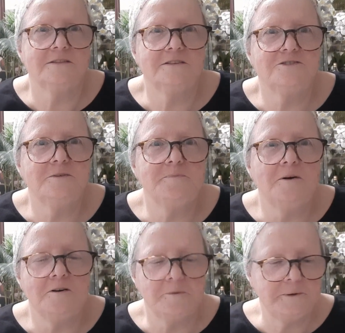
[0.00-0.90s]
The trip
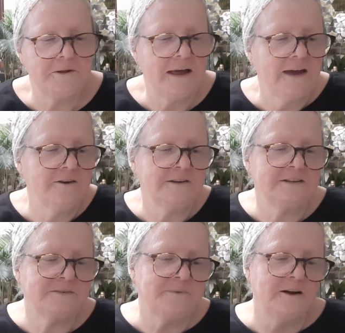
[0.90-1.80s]
Mulga Bill had on
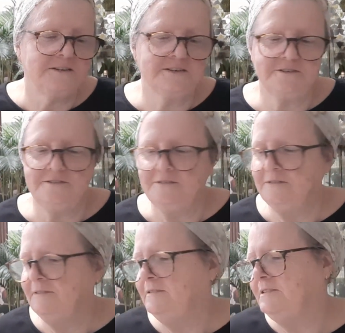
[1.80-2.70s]
his bicycle
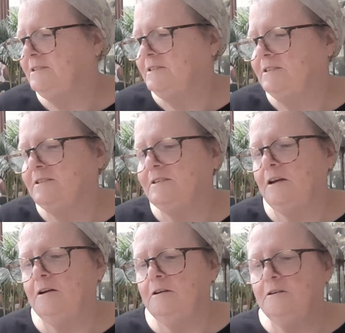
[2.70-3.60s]
is
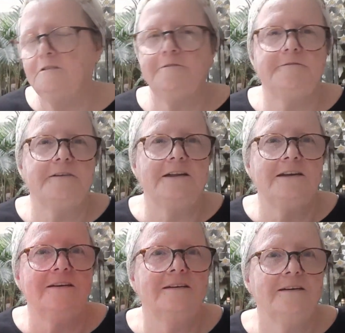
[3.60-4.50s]
so
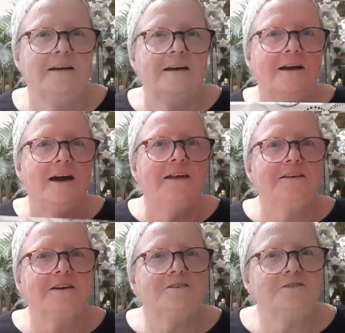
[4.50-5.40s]
funny. And
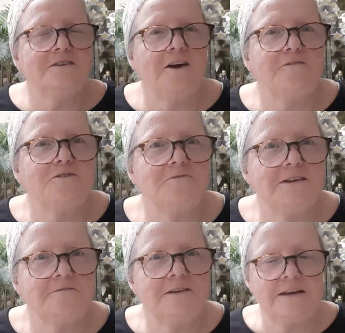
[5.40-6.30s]
it goes, you have to
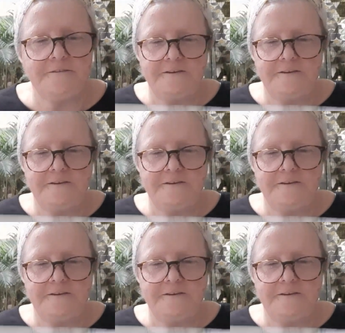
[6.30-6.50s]
read it really